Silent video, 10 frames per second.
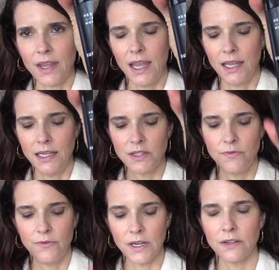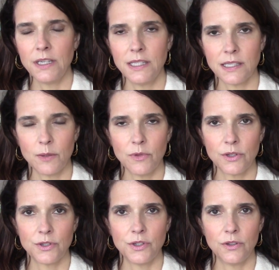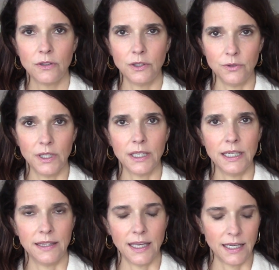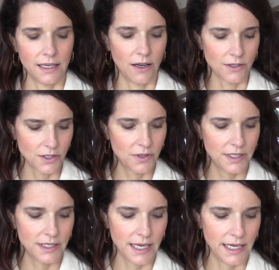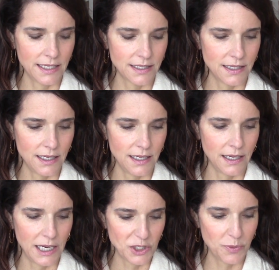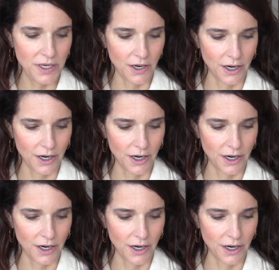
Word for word: and it's very similar to the Luna in that it also contains the H P